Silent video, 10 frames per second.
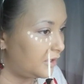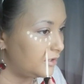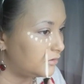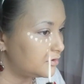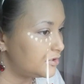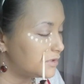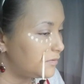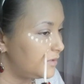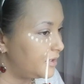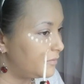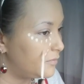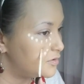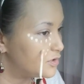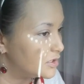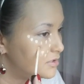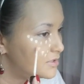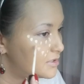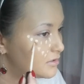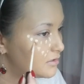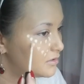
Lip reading: I don't do the sweeping motions